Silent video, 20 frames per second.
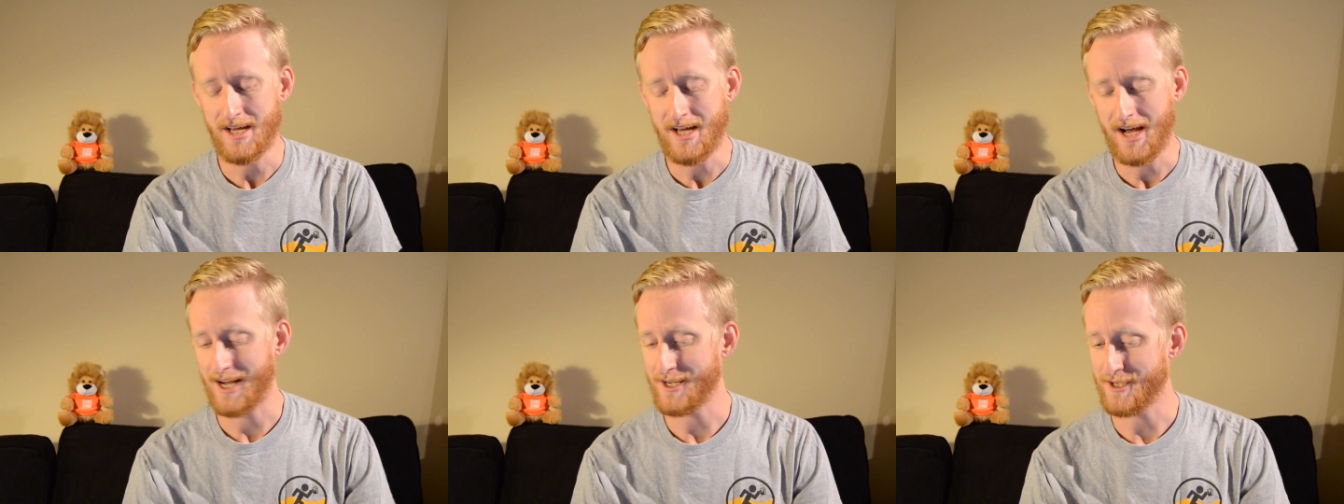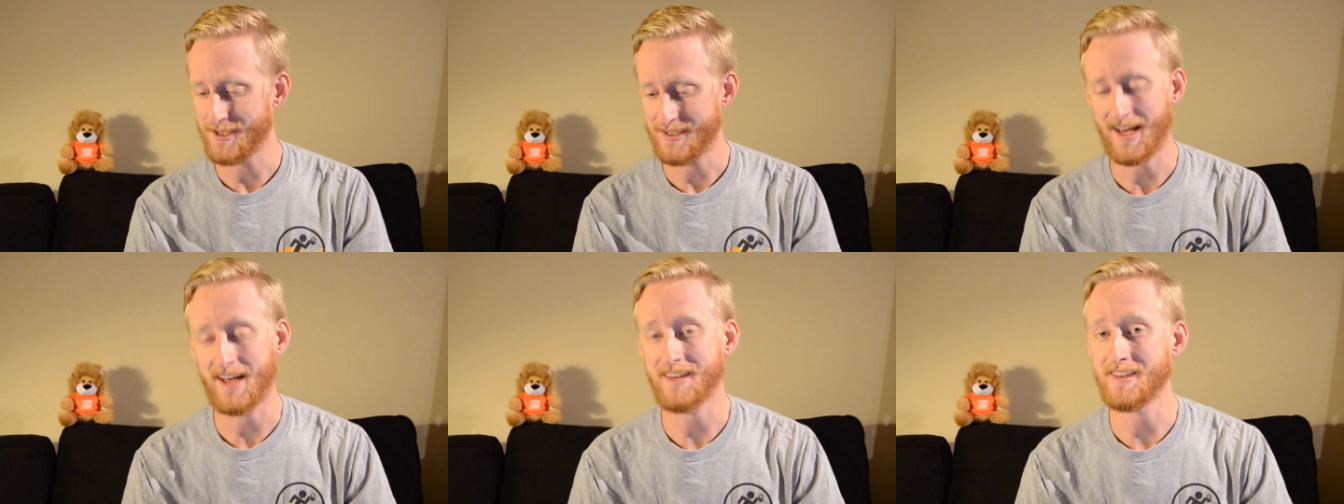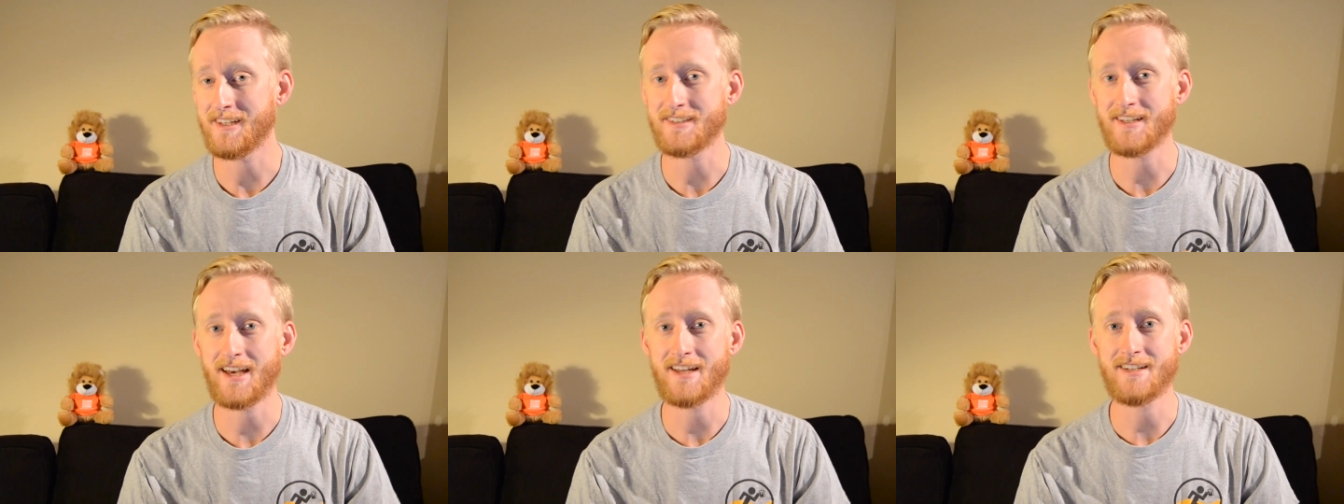I just had
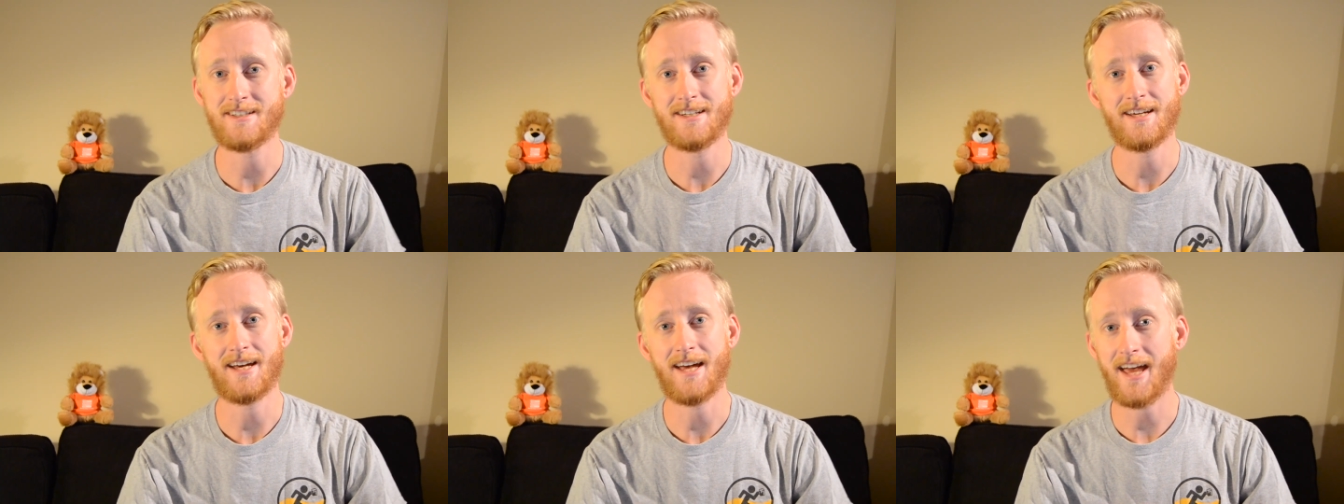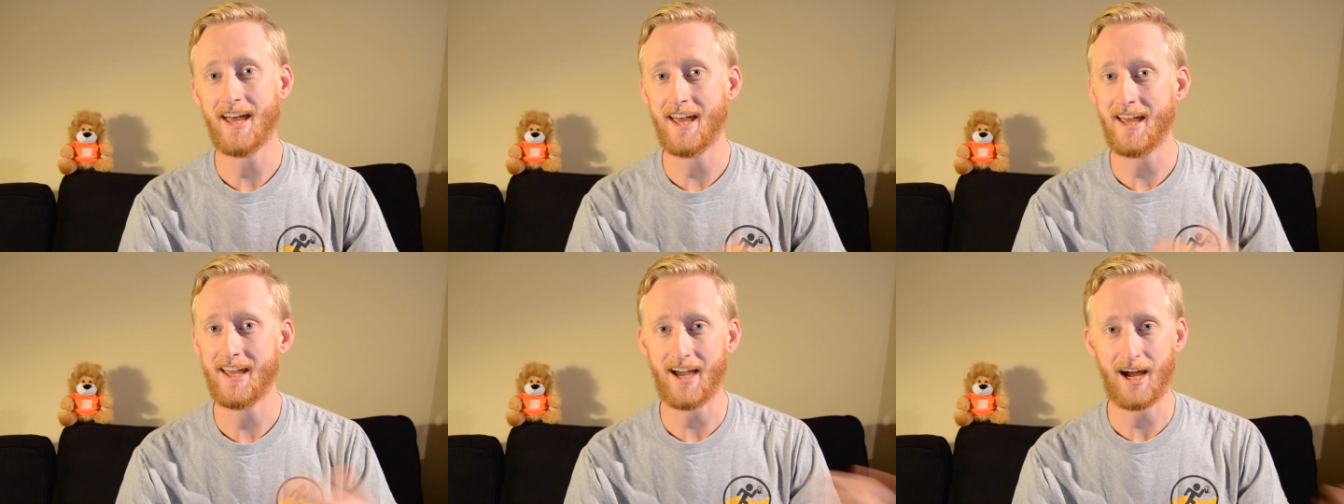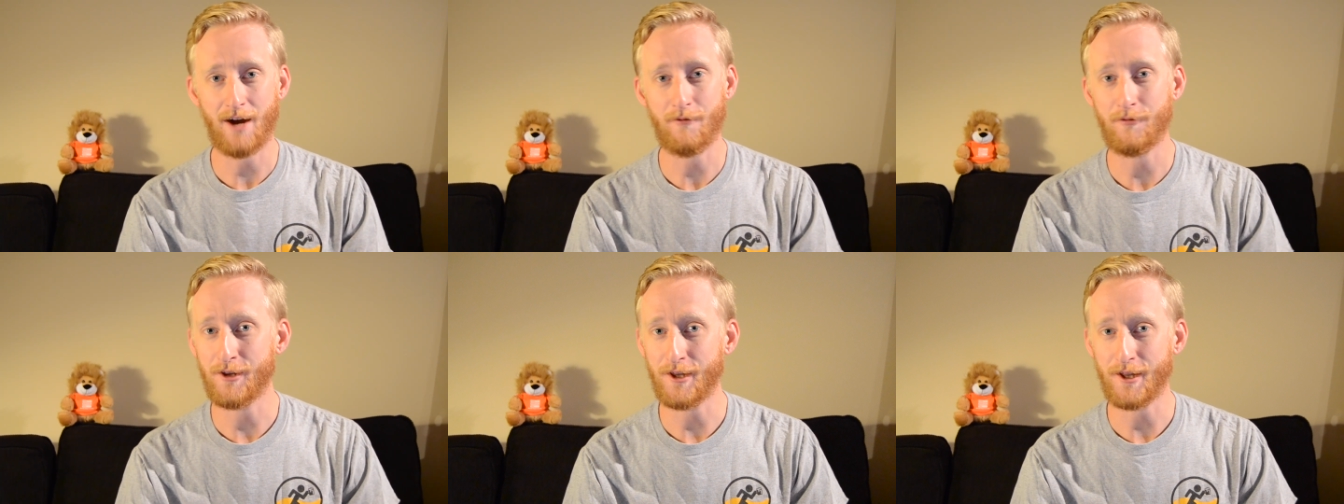this idea, hey,
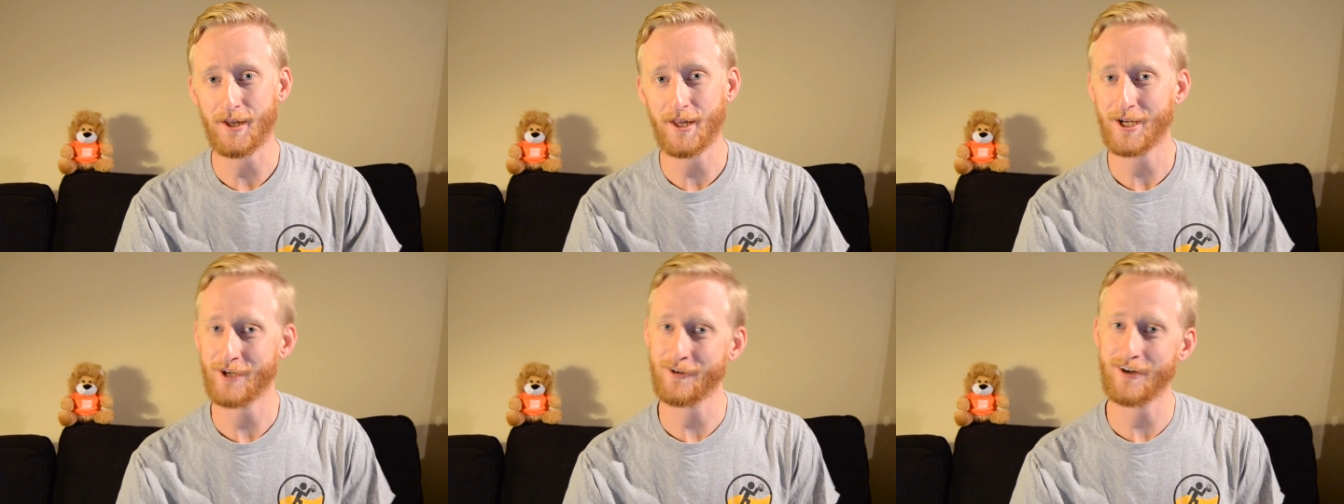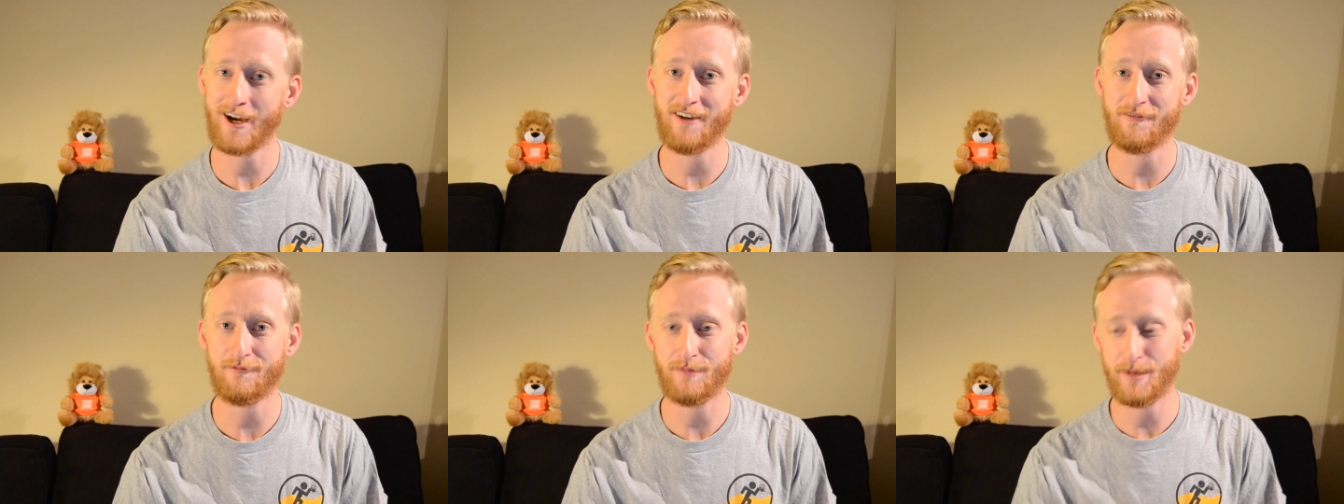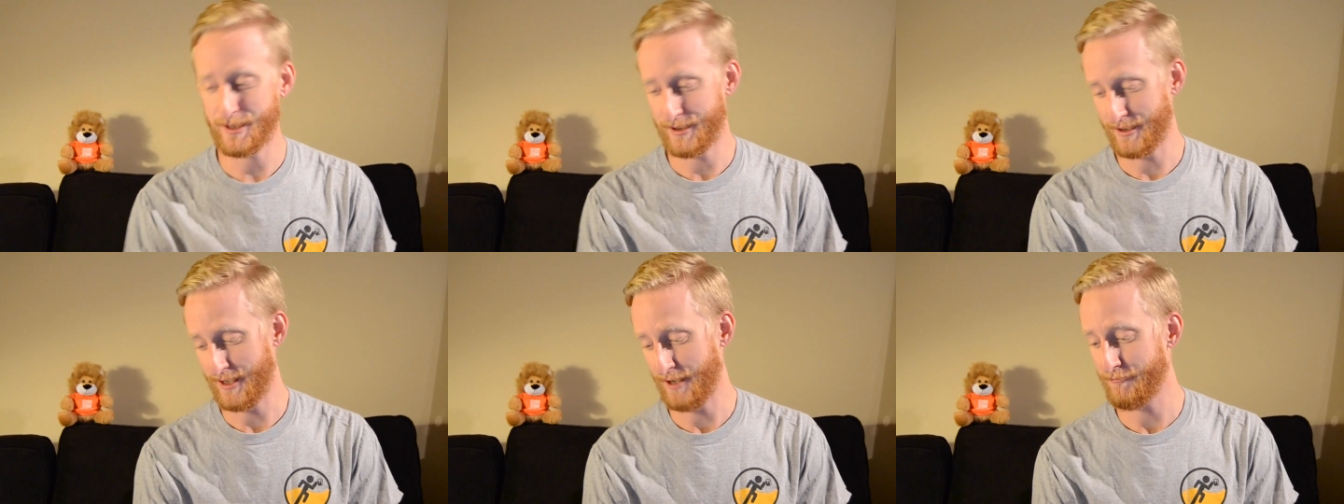I really like craft
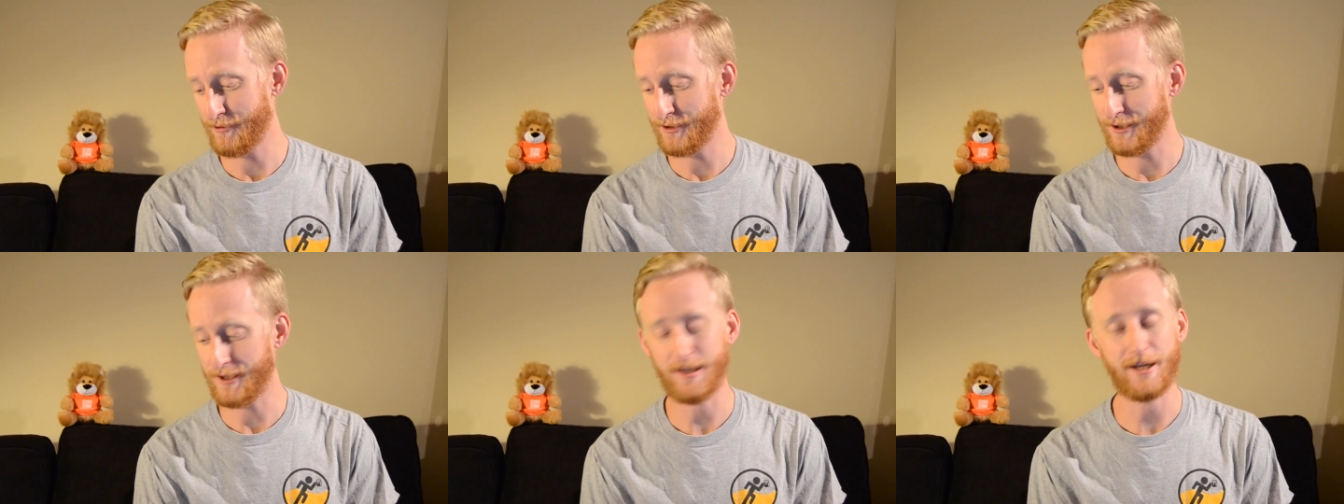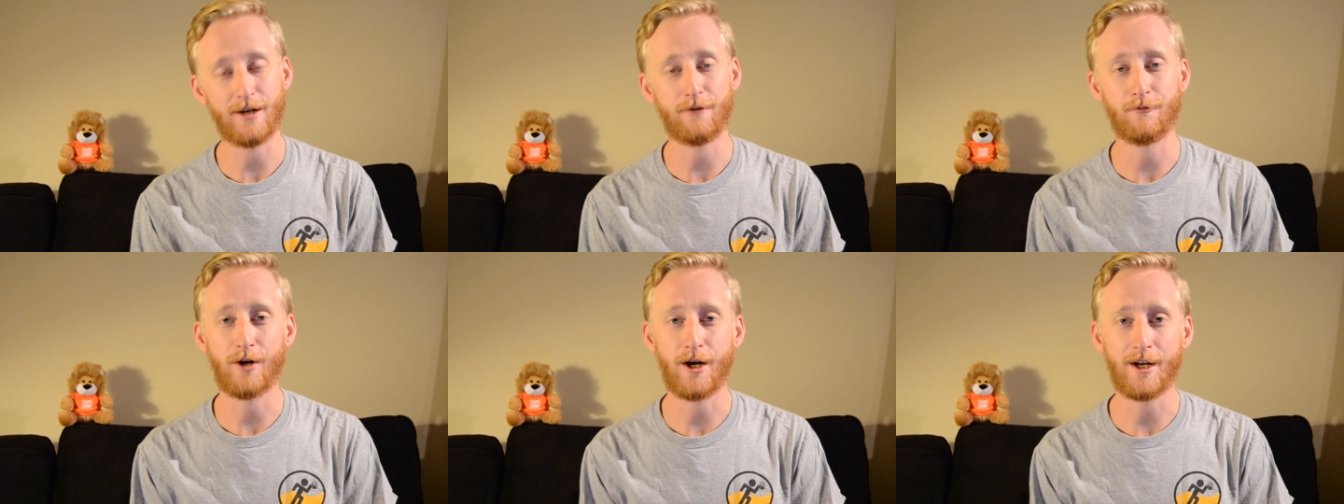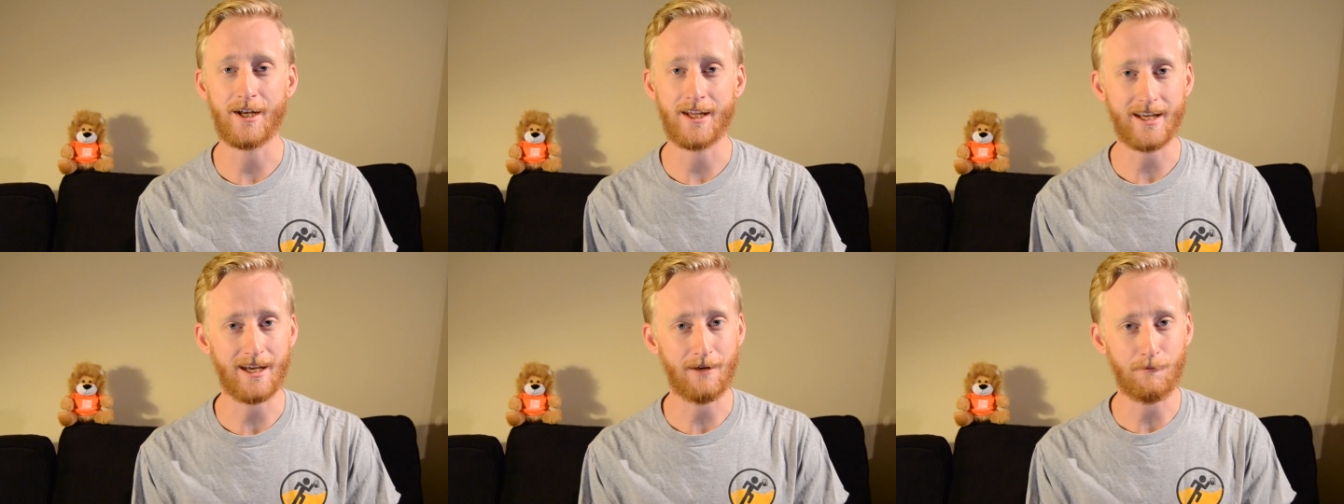beer, I really like
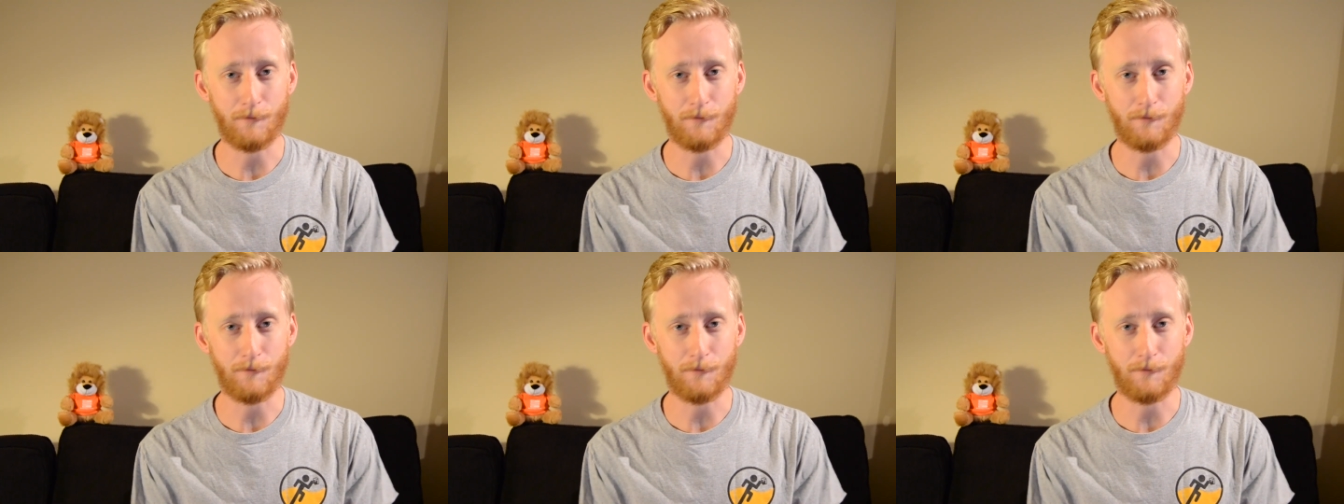running,